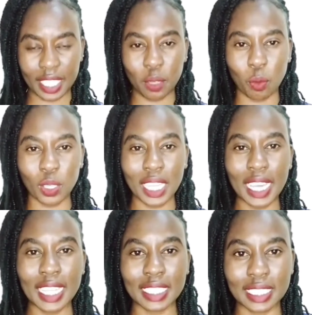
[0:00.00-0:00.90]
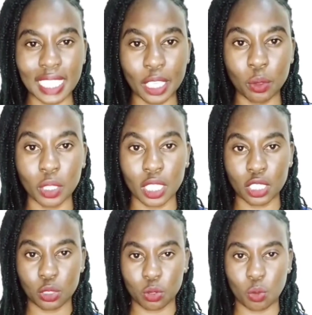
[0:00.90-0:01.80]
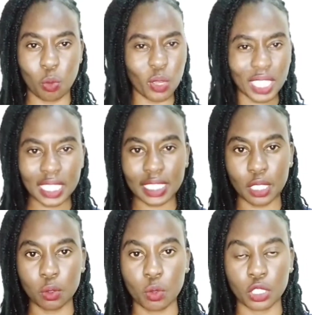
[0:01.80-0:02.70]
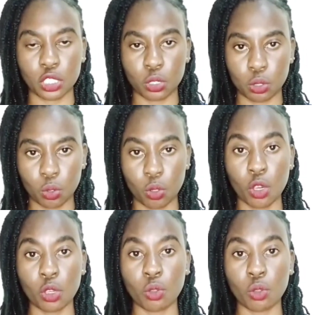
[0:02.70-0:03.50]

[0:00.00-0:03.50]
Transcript: and then what else are you needed to do? What else are you going to do?